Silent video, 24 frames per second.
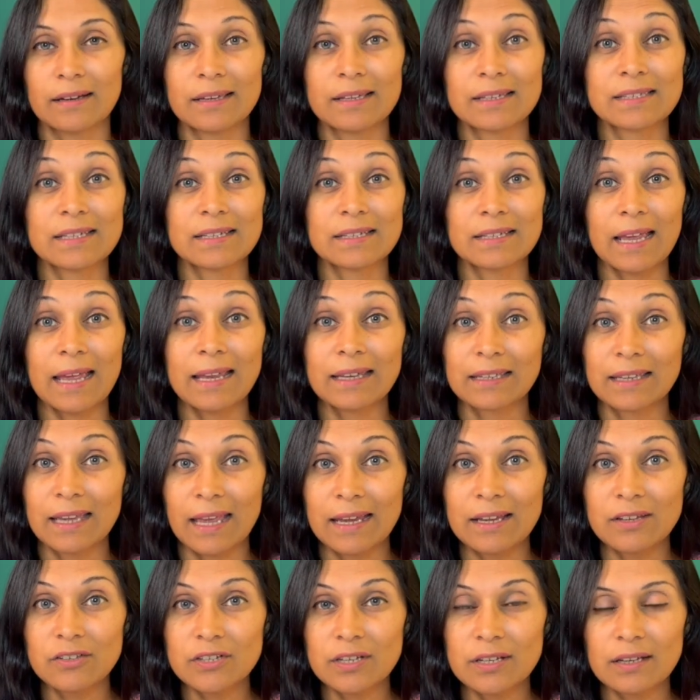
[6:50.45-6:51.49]
Is it
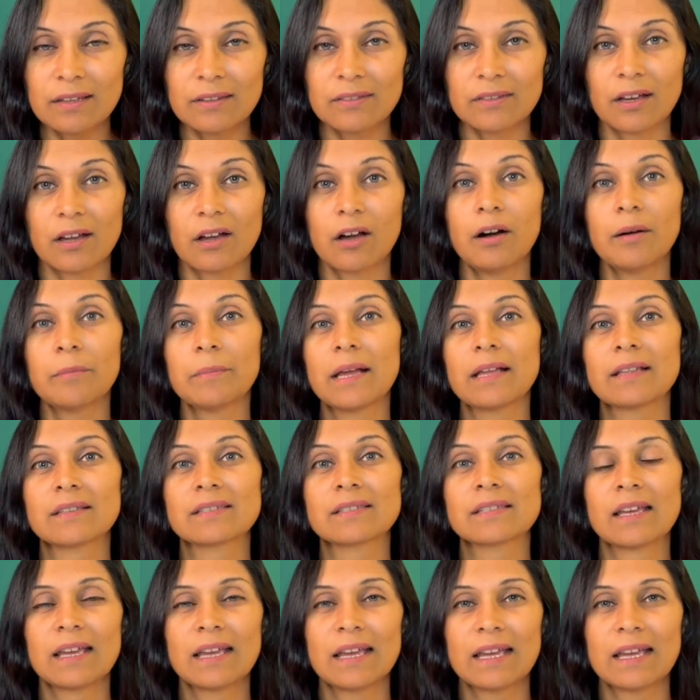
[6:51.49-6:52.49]
engaging in the comments?